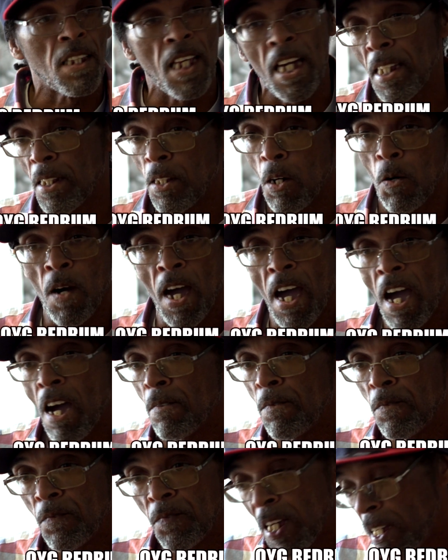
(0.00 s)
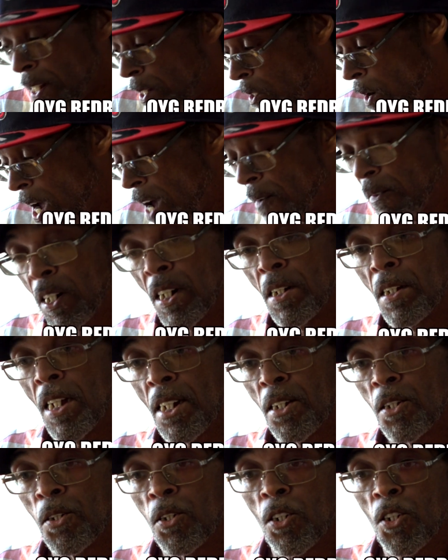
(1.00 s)
They don't have a
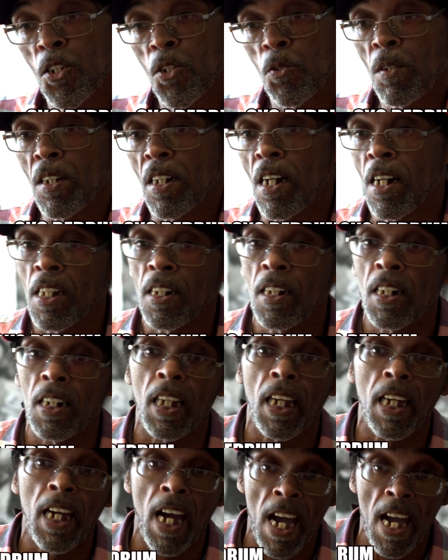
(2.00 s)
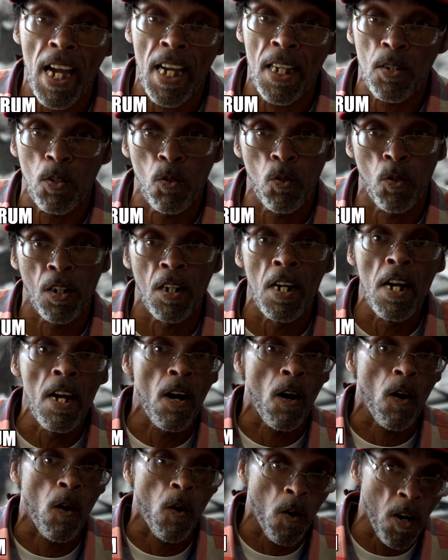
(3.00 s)
connection to the street other than the gangs or
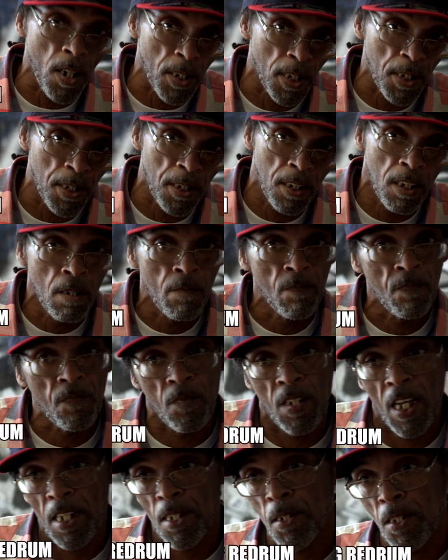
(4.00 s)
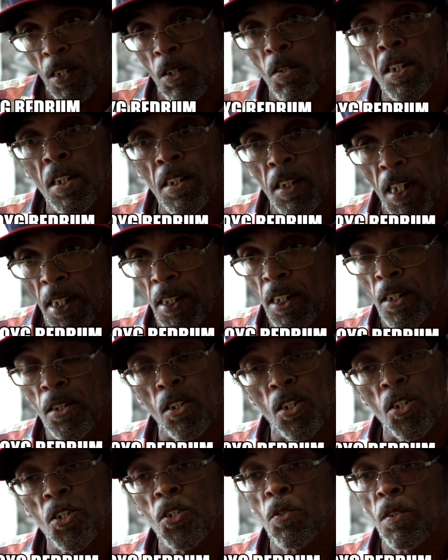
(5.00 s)
artists that's still connected
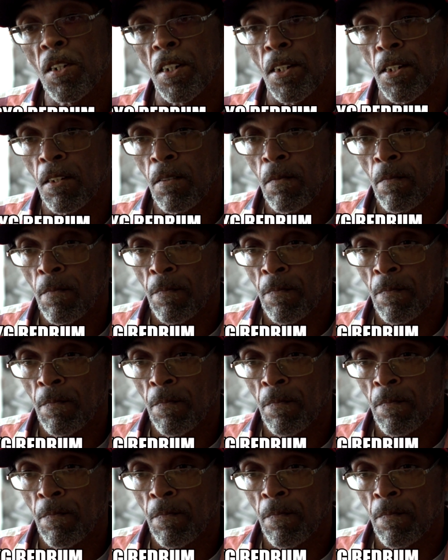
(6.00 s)
to the streets.